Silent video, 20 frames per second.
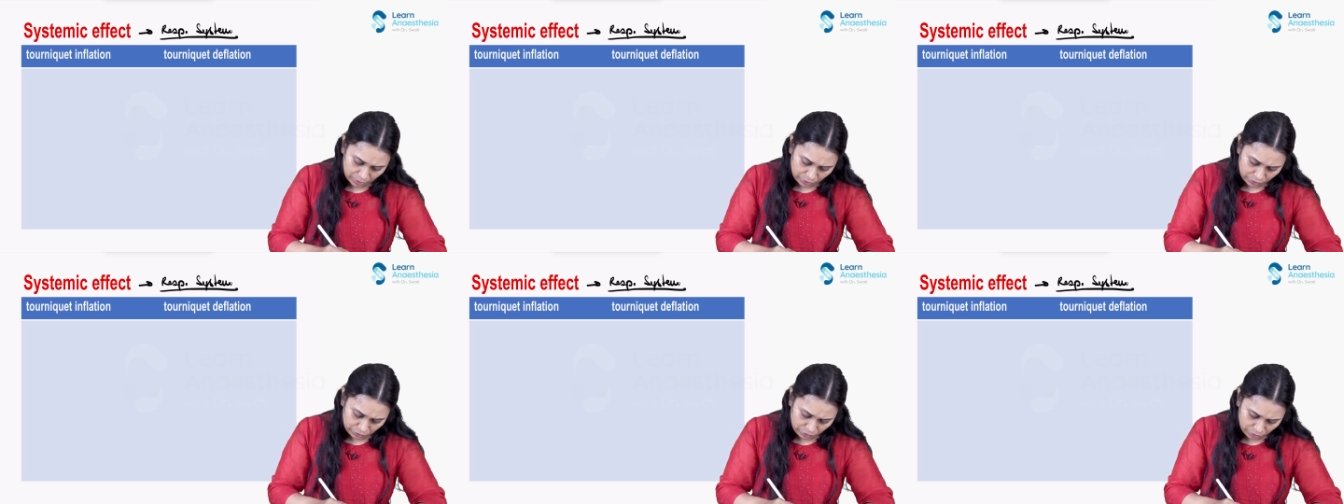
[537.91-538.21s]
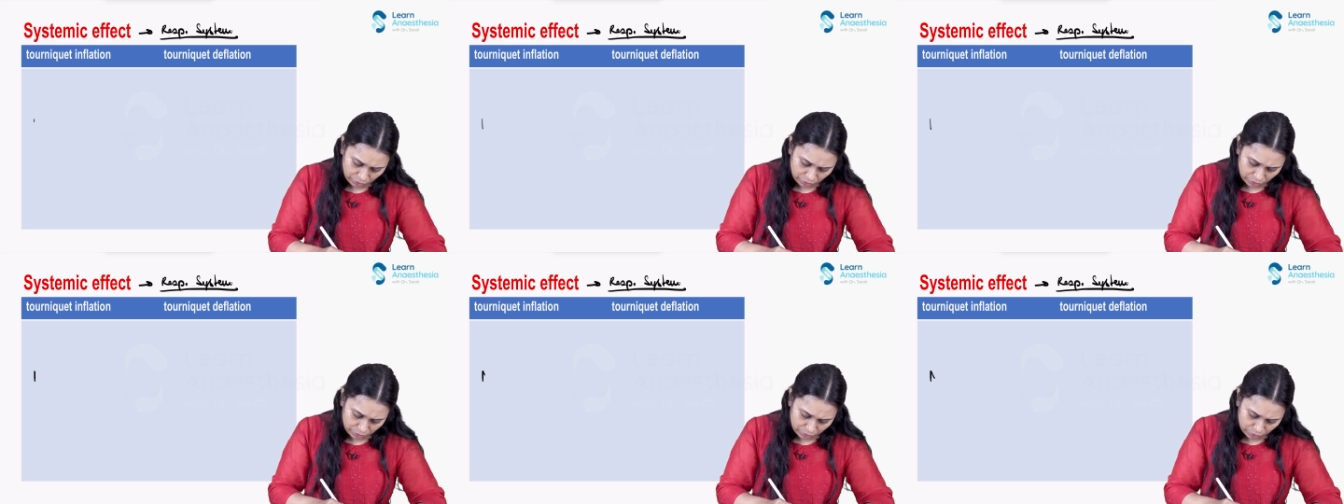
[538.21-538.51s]

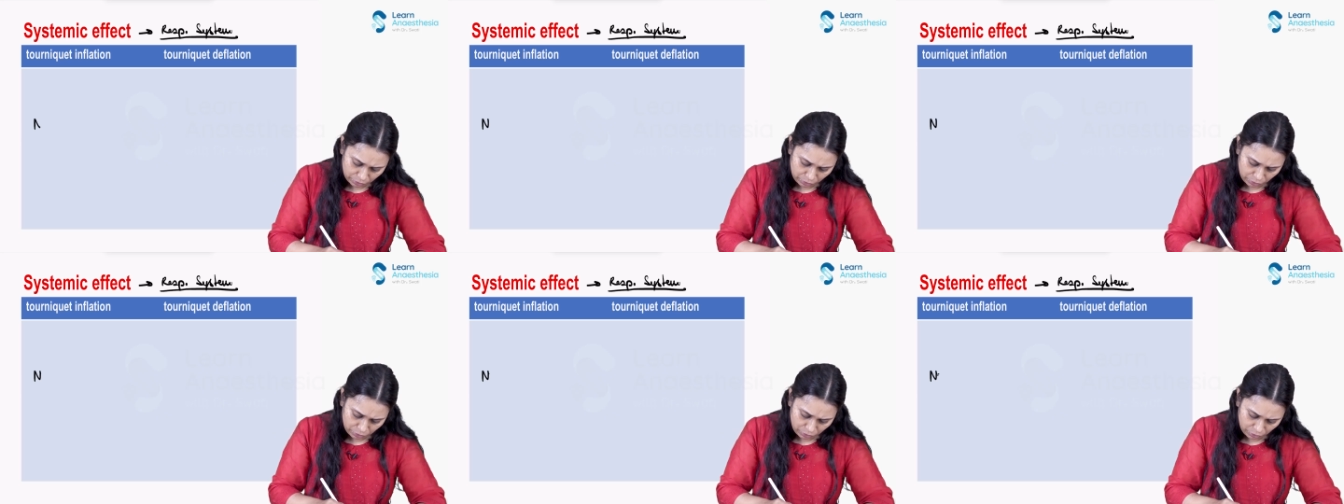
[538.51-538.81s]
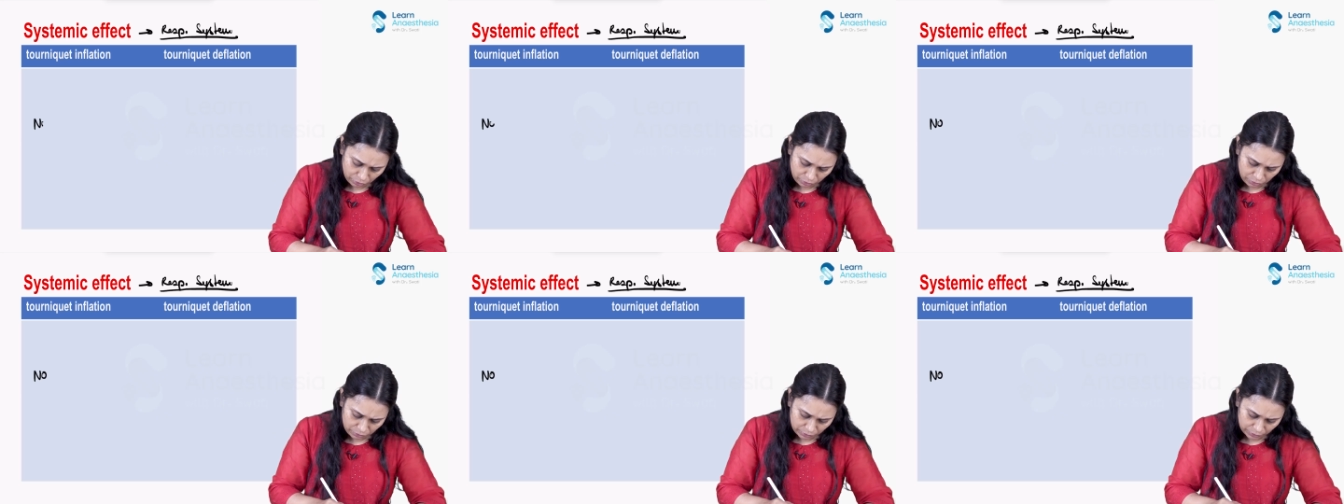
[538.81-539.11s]
So
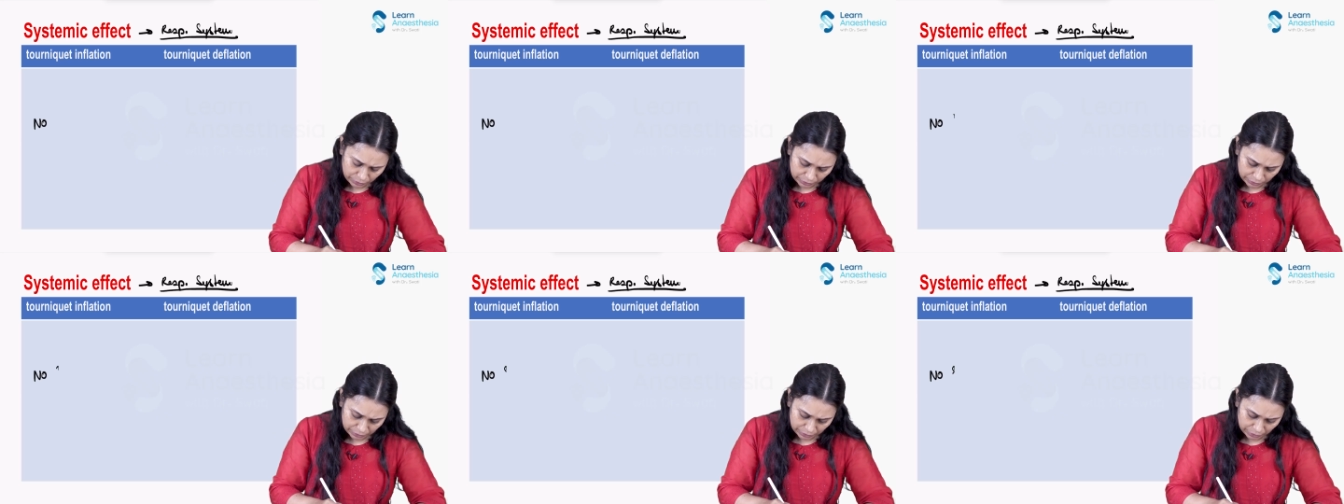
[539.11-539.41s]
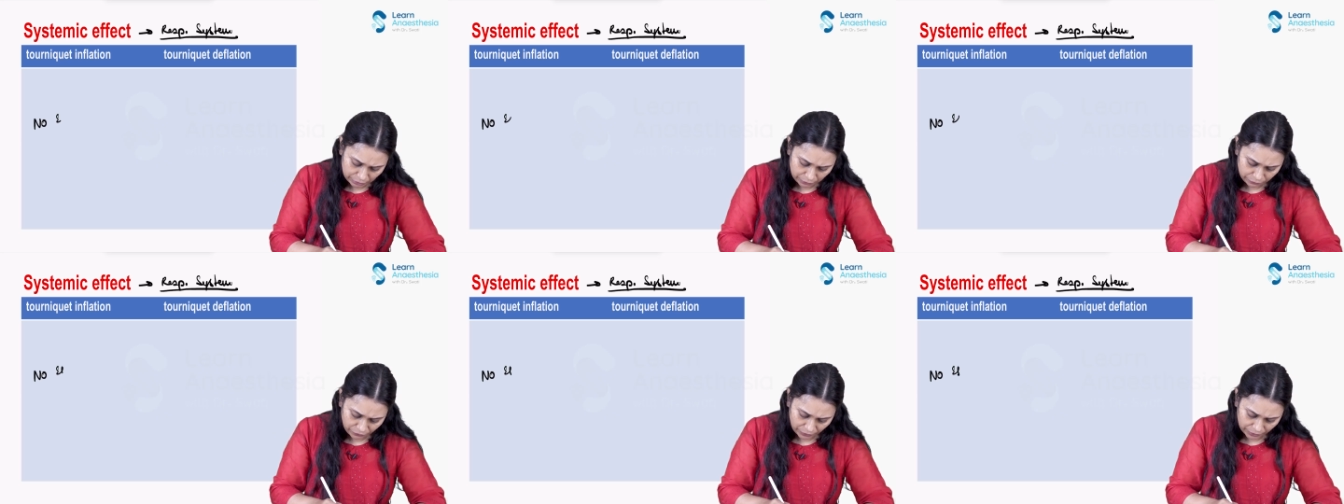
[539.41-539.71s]
no
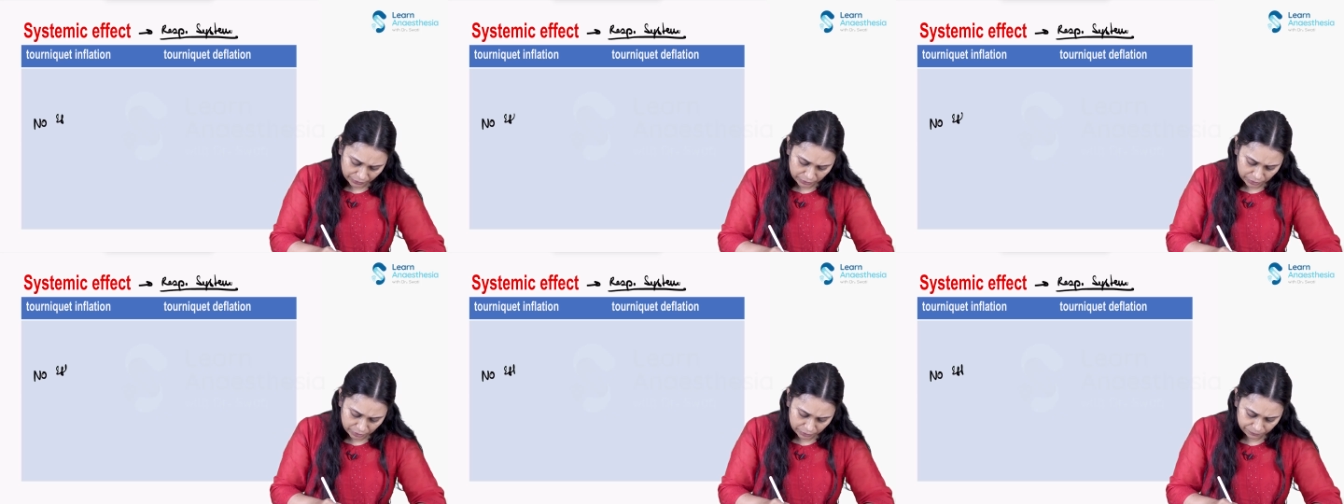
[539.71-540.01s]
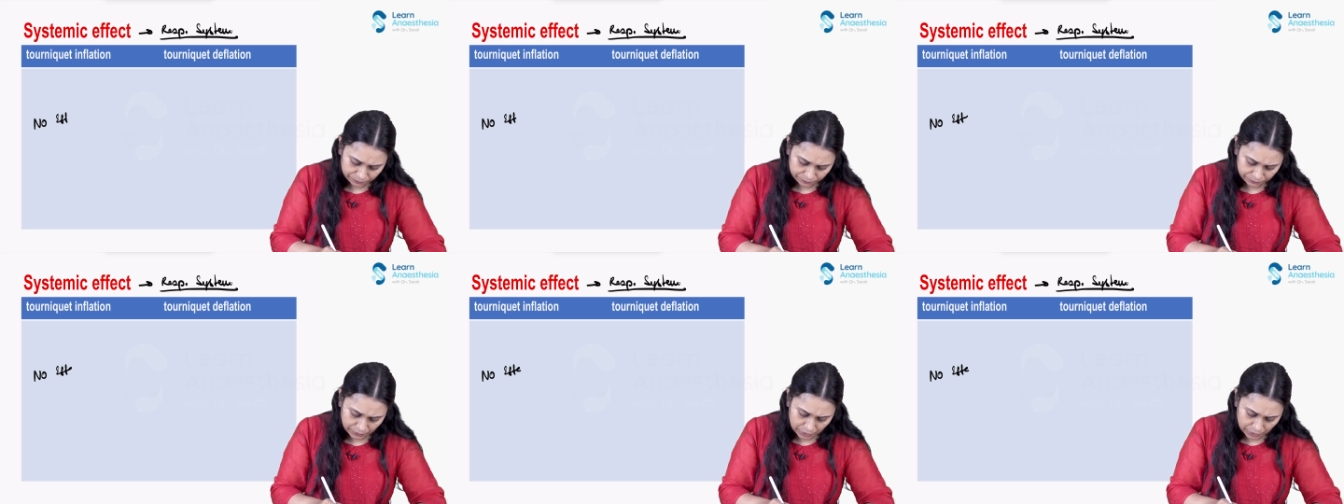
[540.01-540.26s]
effect.